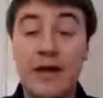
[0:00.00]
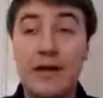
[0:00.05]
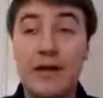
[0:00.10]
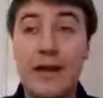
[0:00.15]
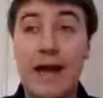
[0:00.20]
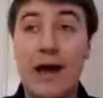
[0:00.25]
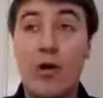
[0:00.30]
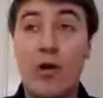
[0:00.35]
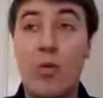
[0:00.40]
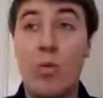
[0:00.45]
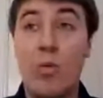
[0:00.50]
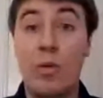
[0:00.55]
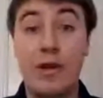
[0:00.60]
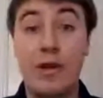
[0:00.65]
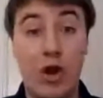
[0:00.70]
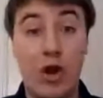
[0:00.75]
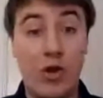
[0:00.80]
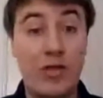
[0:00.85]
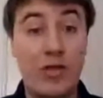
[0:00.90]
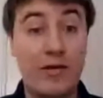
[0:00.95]
Now, we
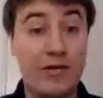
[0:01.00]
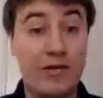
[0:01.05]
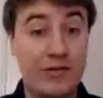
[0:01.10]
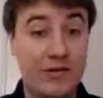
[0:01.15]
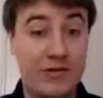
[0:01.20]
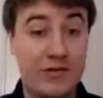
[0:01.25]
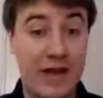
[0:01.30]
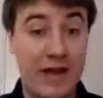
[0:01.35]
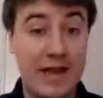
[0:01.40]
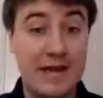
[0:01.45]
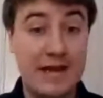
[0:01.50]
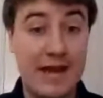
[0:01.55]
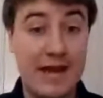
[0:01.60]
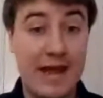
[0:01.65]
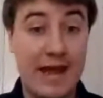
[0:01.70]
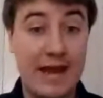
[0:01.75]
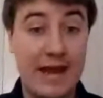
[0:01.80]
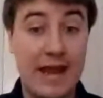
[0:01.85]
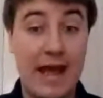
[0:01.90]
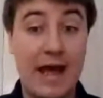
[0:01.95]
know there is the
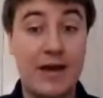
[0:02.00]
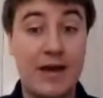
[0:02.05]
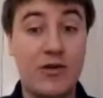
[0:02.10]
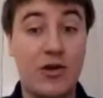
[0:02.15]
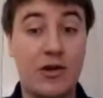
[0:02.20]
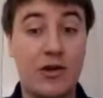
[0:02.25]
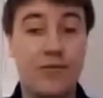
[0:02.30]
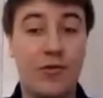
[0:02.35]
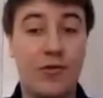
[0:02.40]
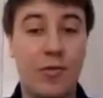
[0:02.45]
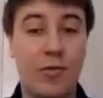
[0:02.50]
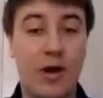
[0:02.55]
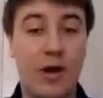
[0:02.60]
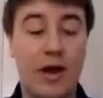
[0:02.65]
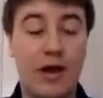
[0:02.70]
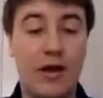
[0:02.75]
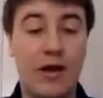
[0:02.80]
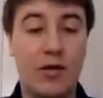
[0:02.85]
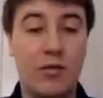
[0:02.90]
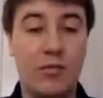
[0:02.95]
10-day
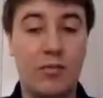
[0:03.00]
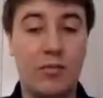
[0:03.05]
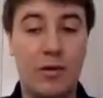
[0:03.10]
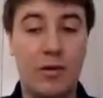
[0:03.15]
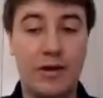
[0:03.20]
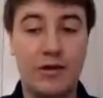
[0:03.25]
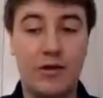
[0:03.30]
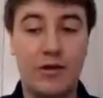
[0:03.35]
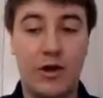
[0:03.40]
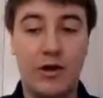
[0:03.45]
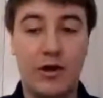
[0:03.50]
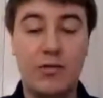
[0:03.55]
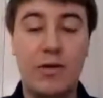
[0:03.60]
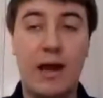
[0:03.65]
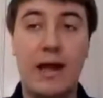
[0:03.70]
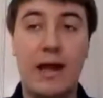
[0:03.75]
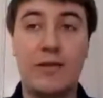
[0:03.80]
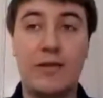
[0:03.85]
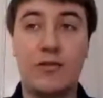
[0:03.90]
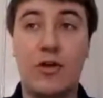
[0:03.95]
handover window,
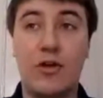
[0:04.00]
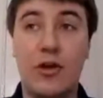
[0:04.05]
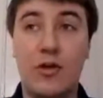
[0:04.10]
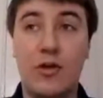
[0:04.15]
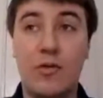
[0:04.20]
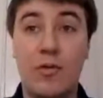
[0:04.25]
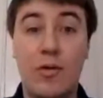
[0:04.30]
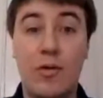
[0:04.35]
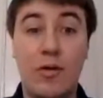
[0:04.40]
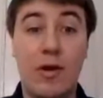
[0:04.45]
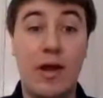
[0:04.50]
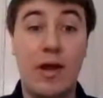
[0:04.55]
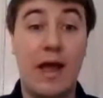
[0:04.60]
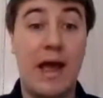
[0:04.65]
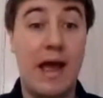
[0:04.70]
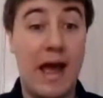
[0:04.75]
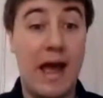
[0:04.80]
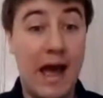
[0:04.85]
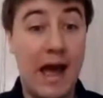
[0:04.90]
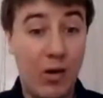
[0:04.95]
and so
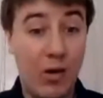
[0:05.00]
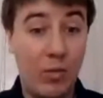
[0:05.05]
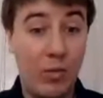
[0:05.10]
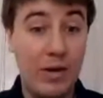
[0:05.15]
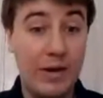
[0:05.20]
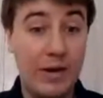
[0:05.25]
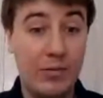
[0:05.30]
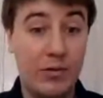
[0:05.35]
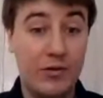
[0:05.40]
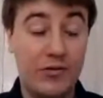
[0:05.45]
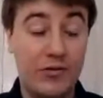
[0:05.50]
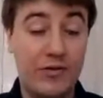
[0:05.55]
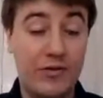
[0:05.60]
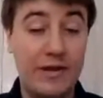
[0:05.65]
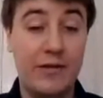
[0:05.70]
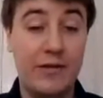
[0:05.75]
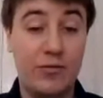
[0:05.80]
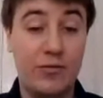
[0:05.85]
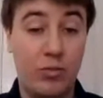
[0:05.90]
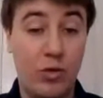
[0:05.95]
how we would
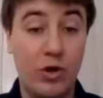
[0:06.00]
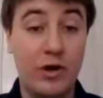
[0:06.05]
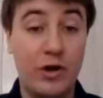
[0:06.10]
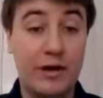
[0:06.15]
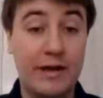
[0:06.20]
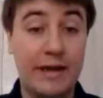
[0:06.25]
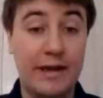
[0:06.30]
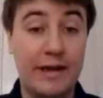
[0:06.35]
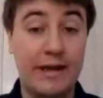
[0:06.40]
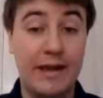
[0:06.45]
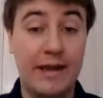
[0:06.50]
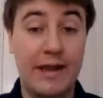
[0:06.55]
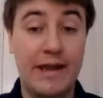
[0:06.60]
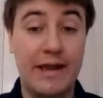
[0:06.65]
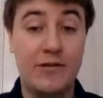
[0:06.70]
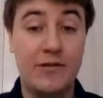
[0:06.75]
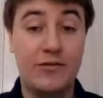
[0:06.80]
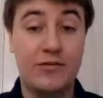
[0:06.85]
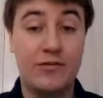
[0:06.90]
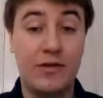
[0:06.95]
see this working
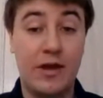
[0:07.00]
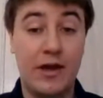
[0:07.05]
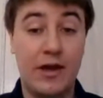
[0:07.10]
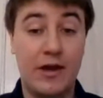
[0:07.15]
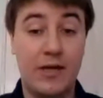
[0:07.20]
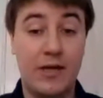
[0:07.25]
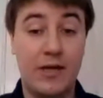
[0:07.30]
is